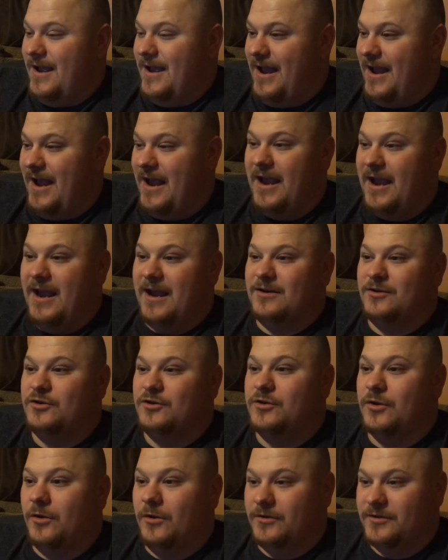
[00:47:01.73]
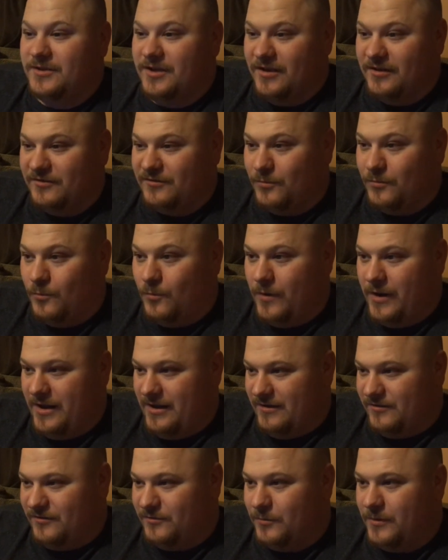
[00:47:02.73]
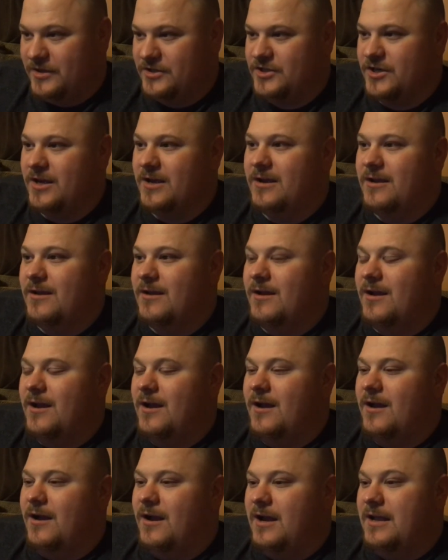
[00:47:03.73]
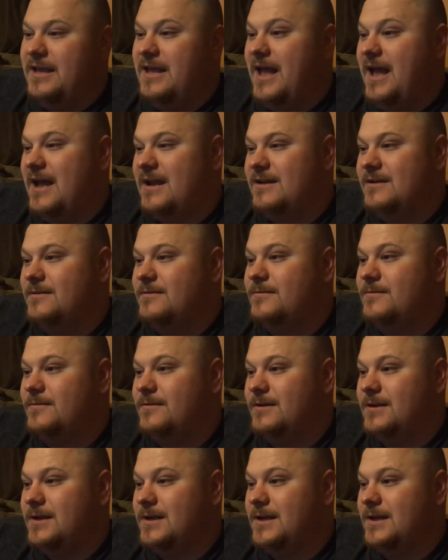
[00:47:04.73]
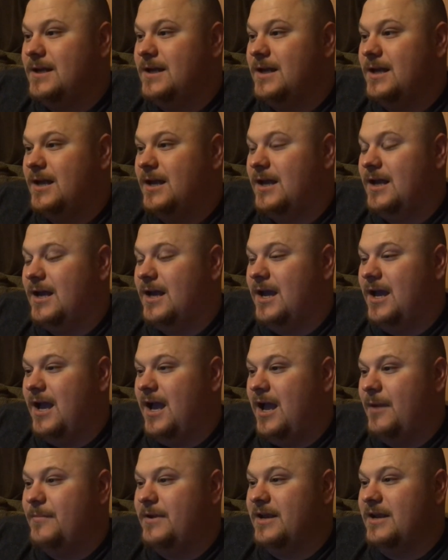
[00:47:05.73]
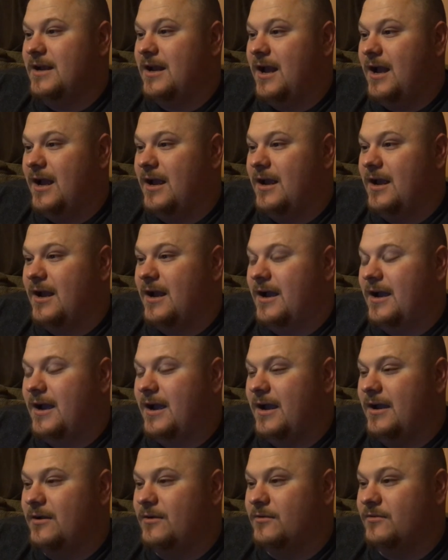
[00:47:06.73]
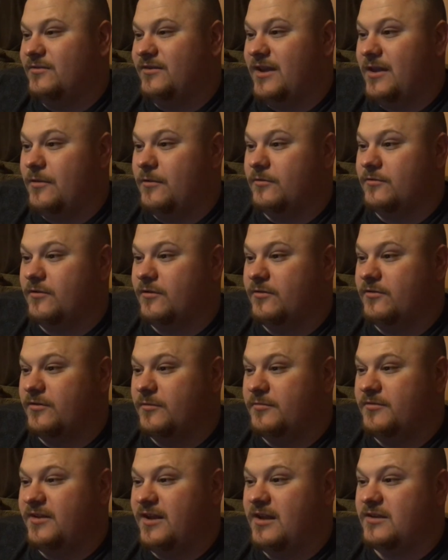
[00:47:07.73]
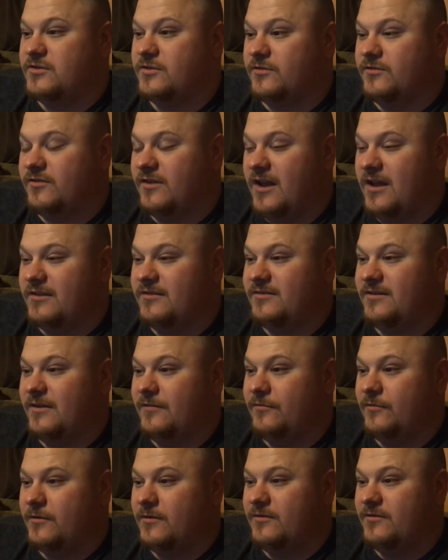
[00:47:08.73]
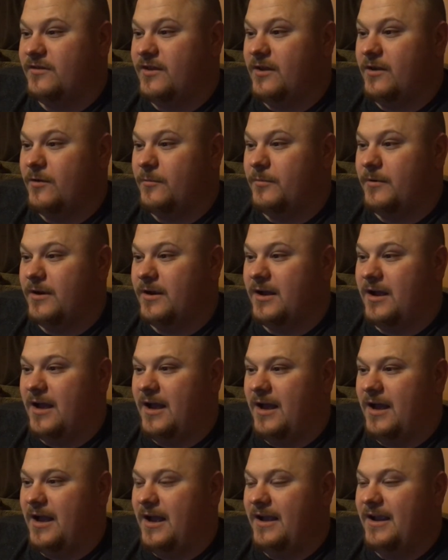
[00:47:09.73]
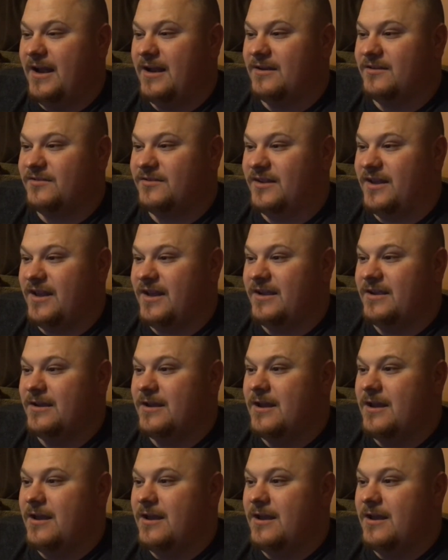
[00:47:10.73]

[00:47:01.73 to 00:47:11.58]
And Goldust wins, which, again, I mean, I understand there's a substantial size difference there, but I gotta say,